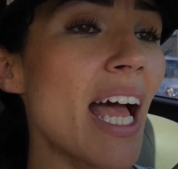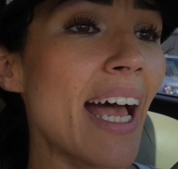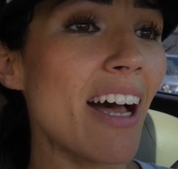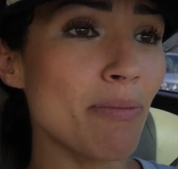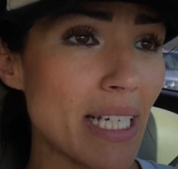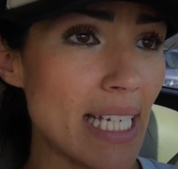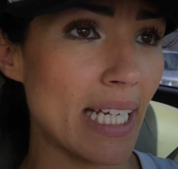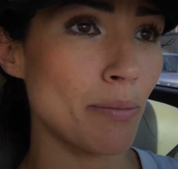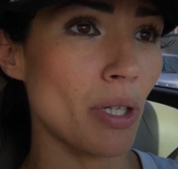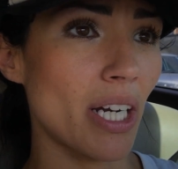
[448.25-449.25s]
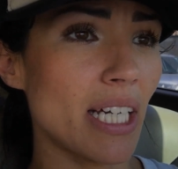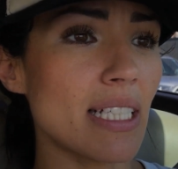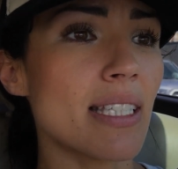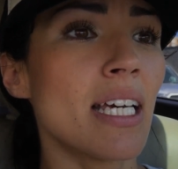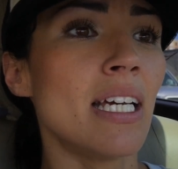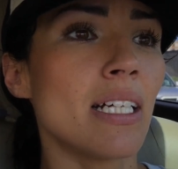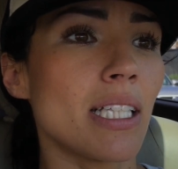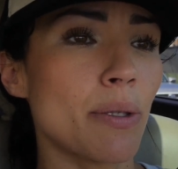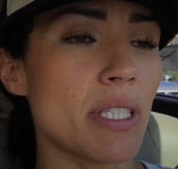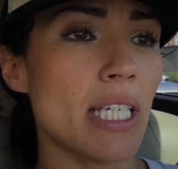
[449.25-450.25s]
I have my tanning products.
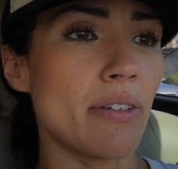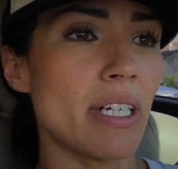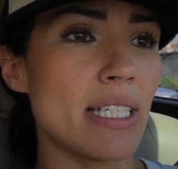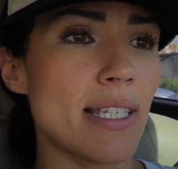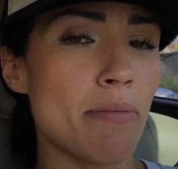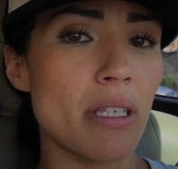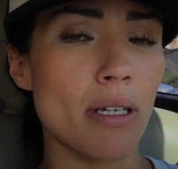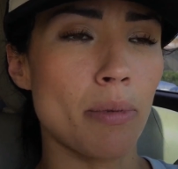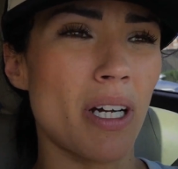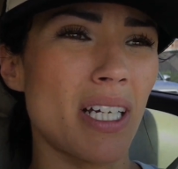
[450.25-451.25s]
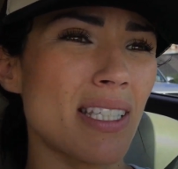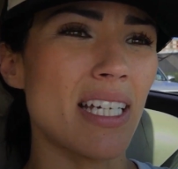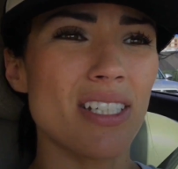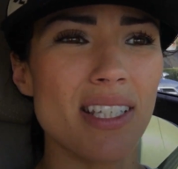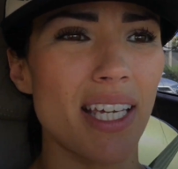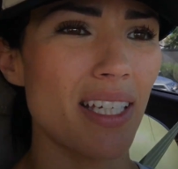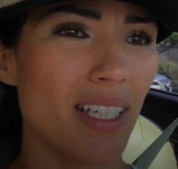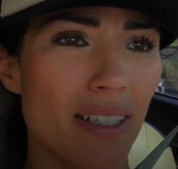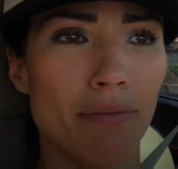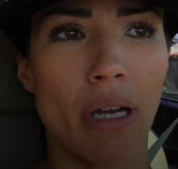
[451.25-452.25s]
Liquid Sunrays sent me their products. I just like
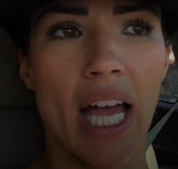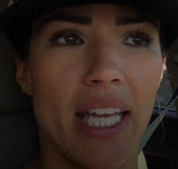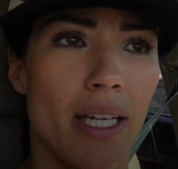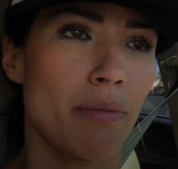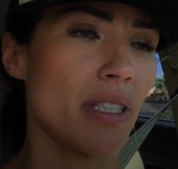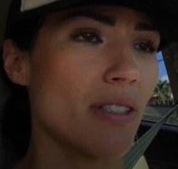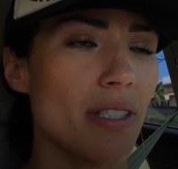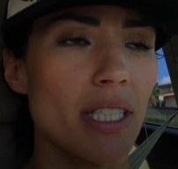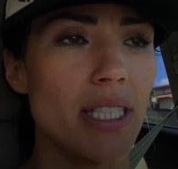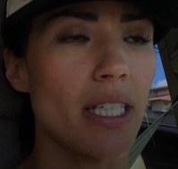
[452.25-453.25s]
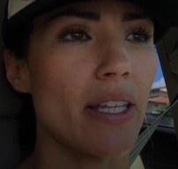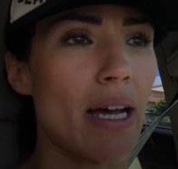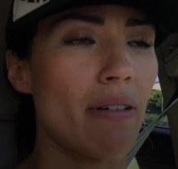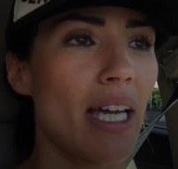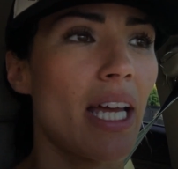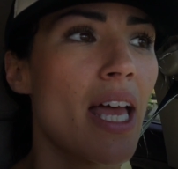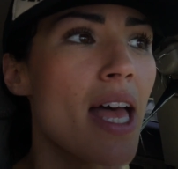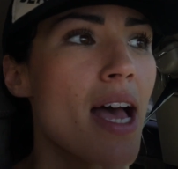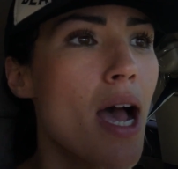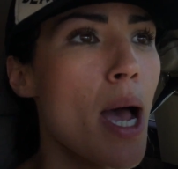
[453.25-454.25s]
buying them, it's just easier that way.
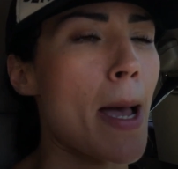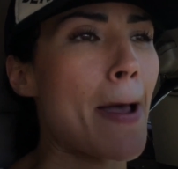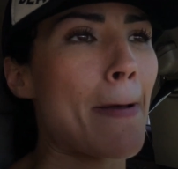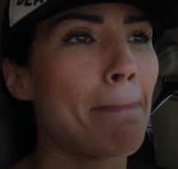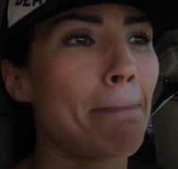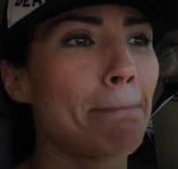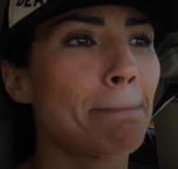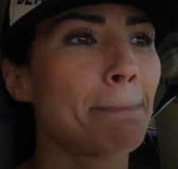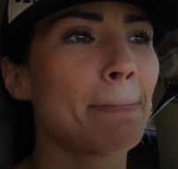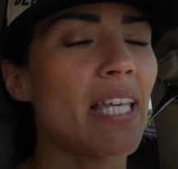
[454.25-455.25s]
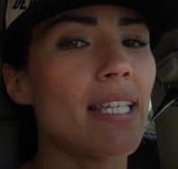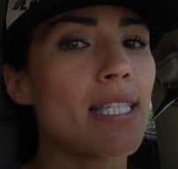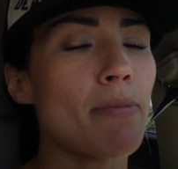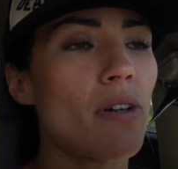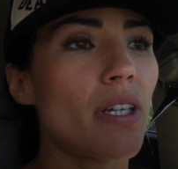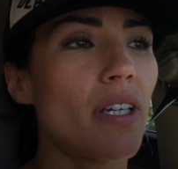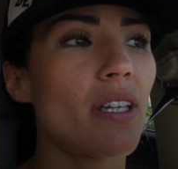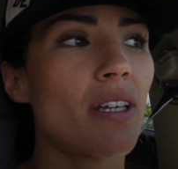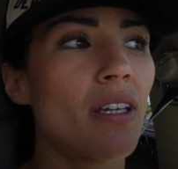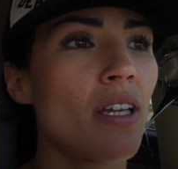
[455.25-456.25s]
And they smell
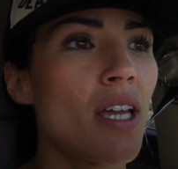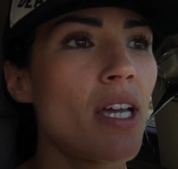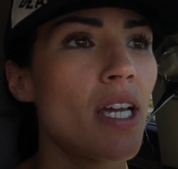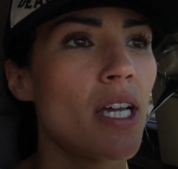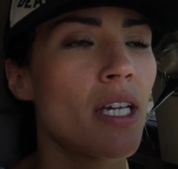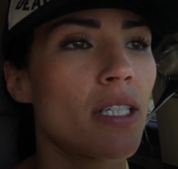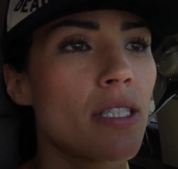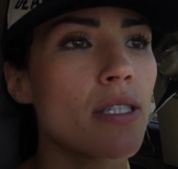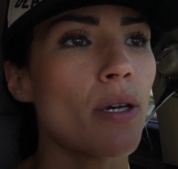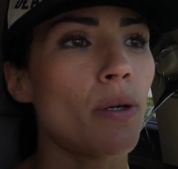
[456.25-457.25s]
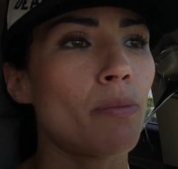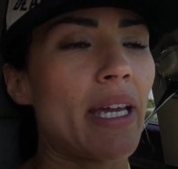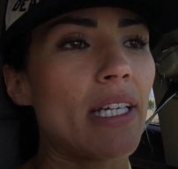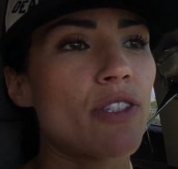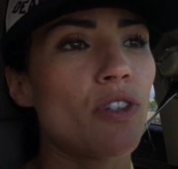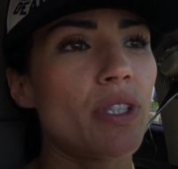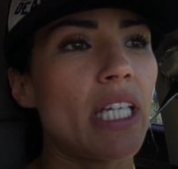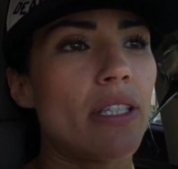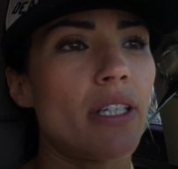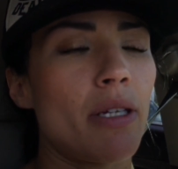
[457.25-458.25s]
good. So my
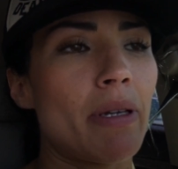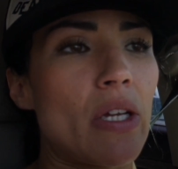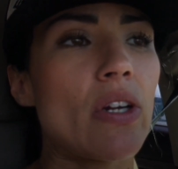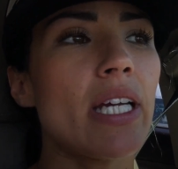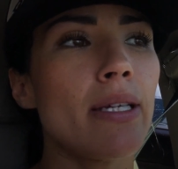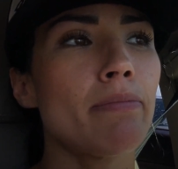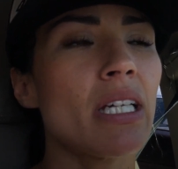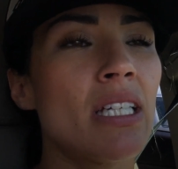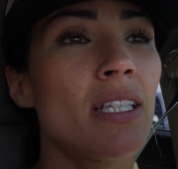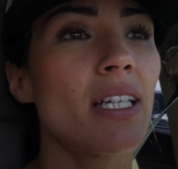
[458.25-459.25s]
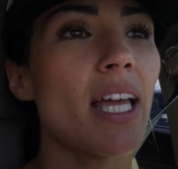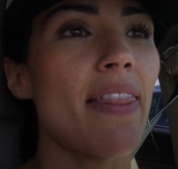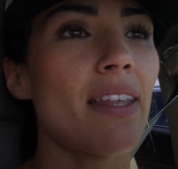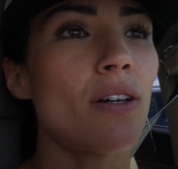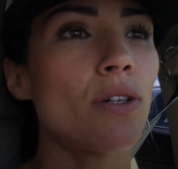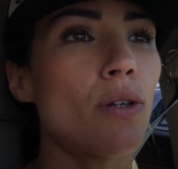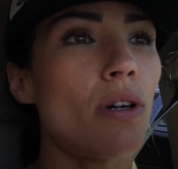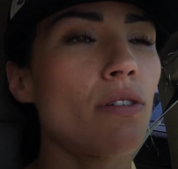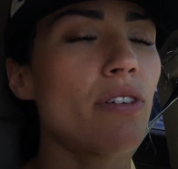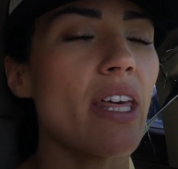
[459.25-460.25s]
exfoliator and my cream, and then I'll
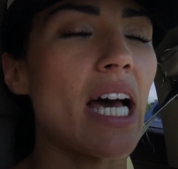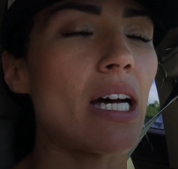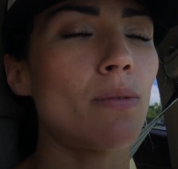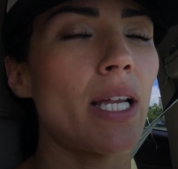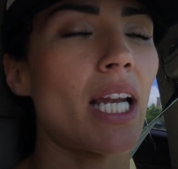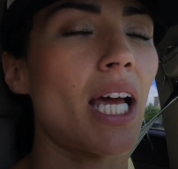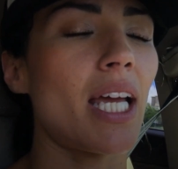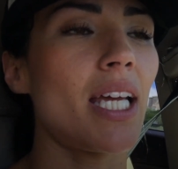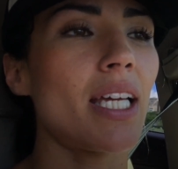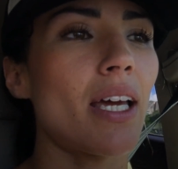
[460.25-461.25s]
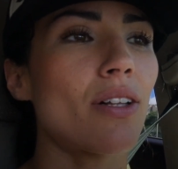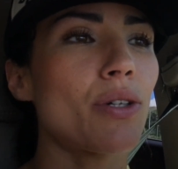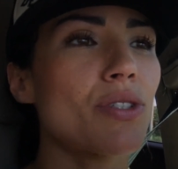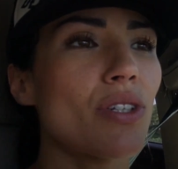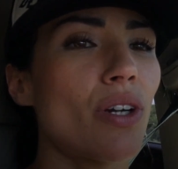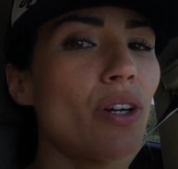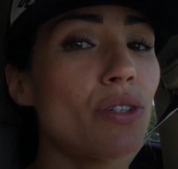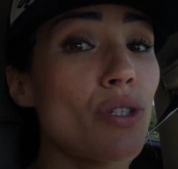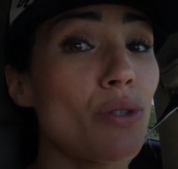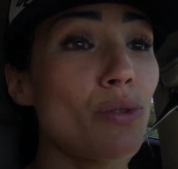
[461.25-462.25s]
go over that when I get closer
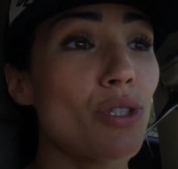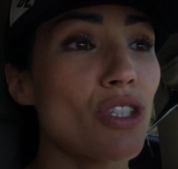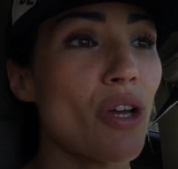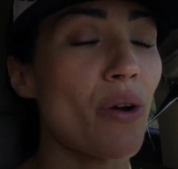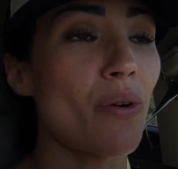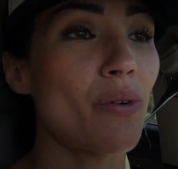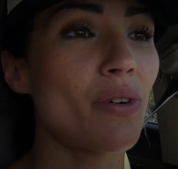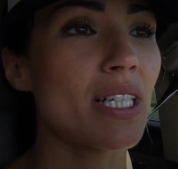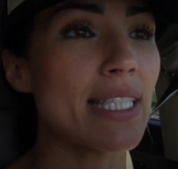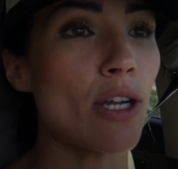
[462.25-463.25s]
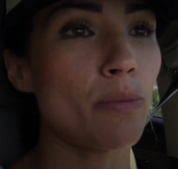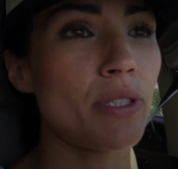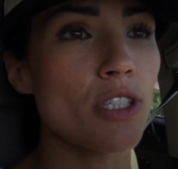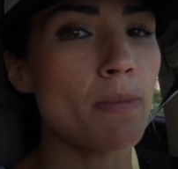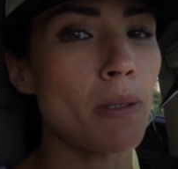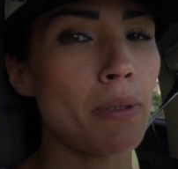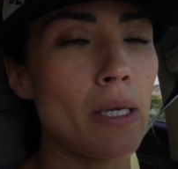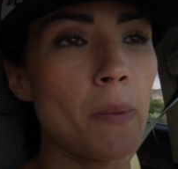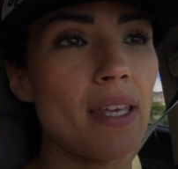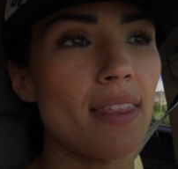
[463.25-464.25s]
to the show, because that'll just be a
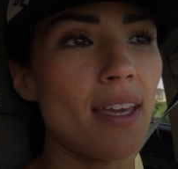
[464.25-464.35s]
peak week